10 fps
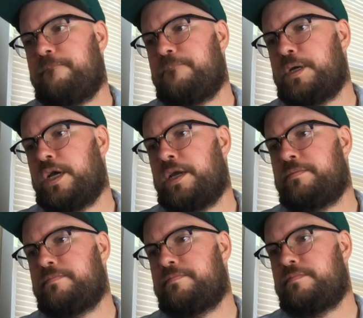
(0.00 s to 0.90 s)
But
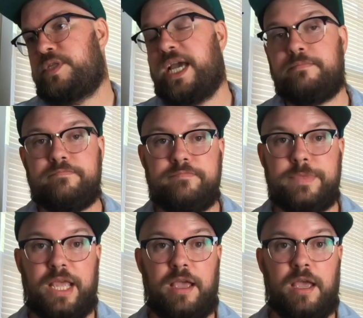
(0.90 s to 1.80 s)
yeah,
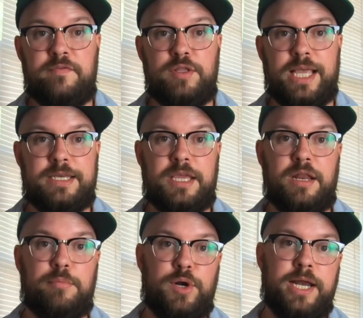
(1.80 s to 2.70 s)
if you'd like to get a
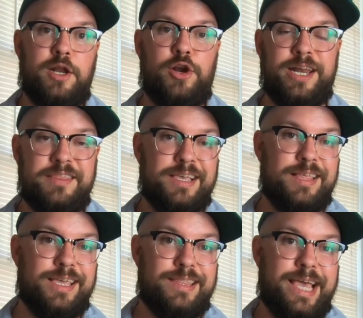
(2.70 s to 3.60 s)
print or anything
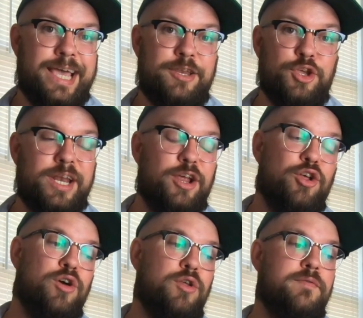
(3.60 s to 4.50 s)
like that, you can head
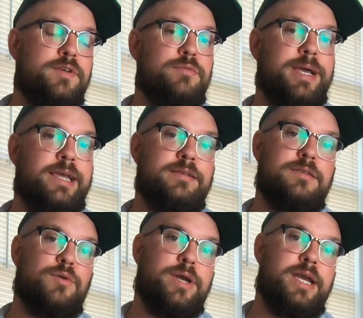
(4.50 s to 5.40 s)
on over to my
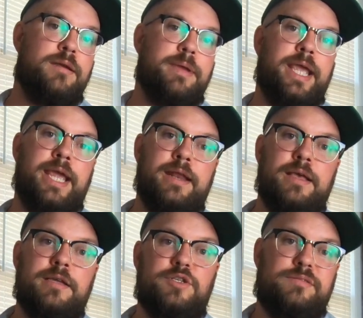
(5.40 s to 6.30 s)
Instagram
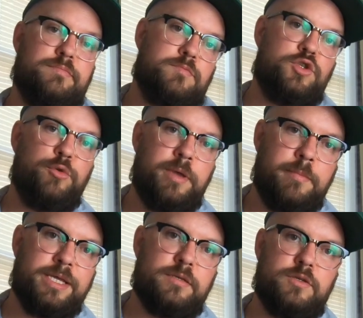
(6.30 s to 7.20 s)
and just shoot me a
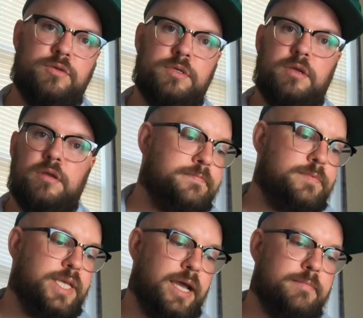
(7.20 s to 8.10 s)
message.
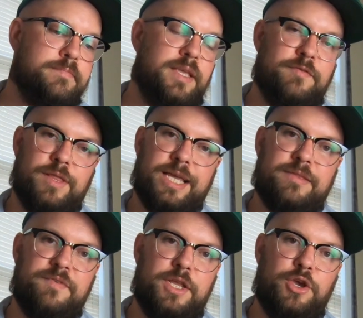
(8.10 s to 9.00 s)
Yeah, if you like the
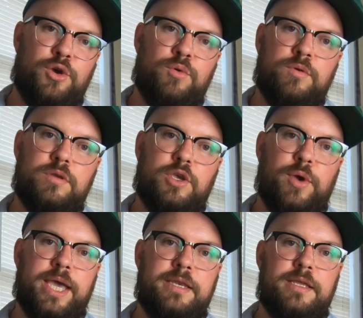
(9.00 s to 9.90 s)
video, go
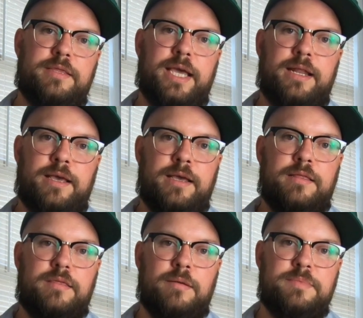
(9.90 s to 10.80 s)
ahead and hit that
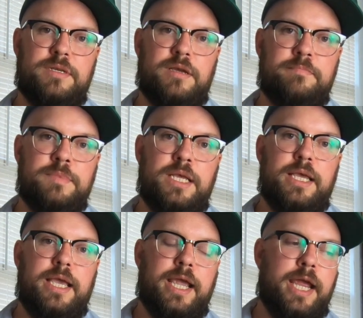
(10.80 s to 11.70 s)
thumbs up.
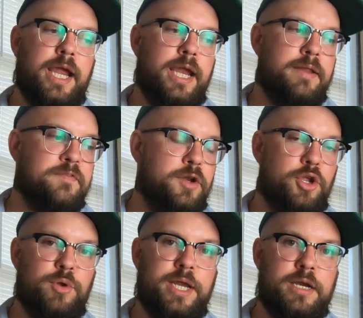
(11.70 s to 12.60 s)
And if you're
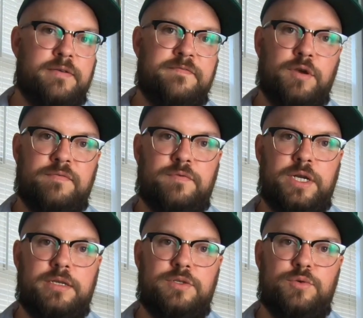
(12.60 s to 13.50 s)
new here, feel
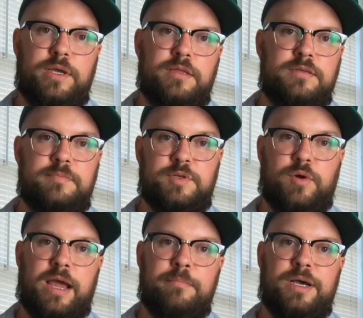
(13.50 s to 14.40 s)
free to hit the
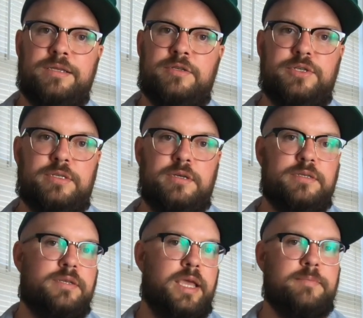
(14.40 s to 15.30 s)
subscribe button just to
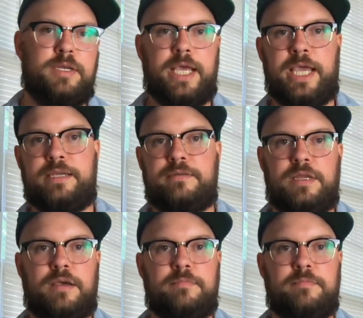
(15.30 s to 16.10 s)
stay up to date and